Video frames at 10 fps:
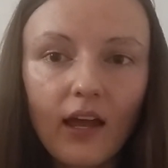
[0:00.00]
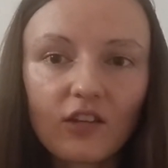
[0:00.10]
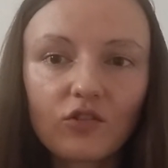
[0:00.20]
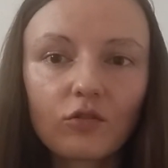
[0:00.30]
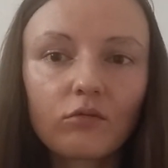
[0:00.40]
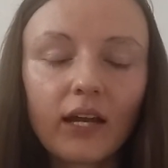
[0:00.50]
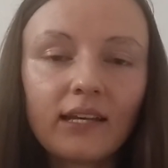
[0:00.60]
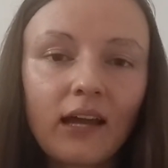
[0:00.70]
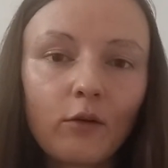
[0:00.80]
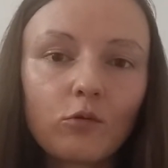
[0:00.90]
and so
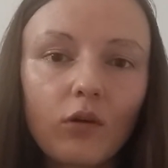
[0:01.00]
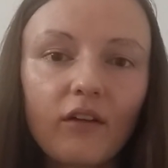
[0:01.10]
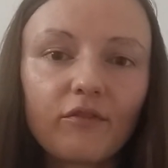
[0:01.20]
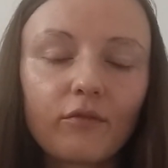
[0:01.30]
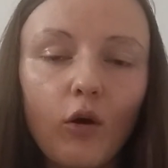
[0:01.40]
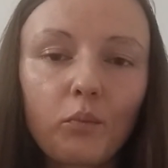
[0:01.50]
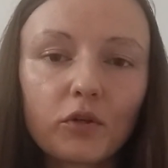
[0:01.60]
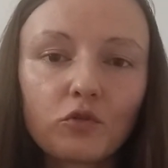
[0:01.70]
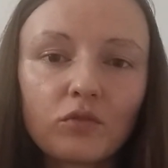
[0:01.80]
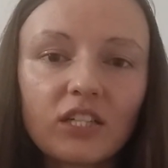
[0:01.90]
right now you have
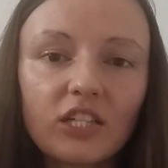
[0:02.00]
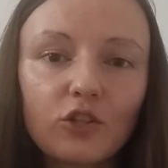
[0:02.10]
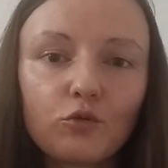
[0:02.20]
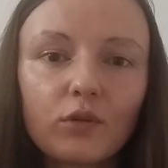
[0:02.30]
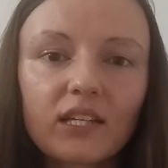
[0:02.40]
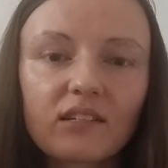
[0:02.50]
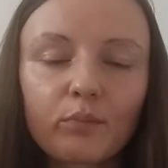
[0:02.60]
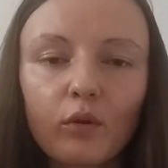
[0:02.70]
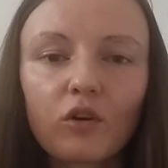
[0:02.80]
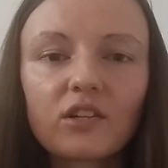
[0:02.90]
opportunity to
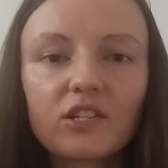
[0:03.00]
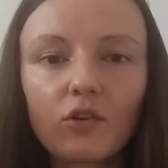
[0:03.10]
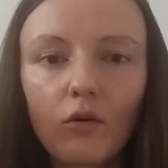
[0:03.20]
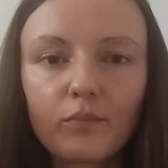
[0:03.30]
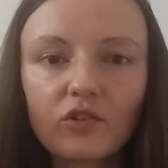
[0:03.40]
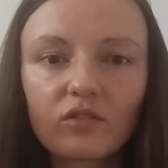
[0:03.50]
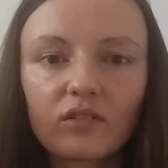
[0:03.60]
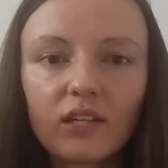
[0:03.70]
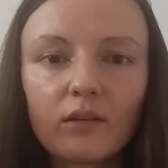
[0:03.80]
explore this option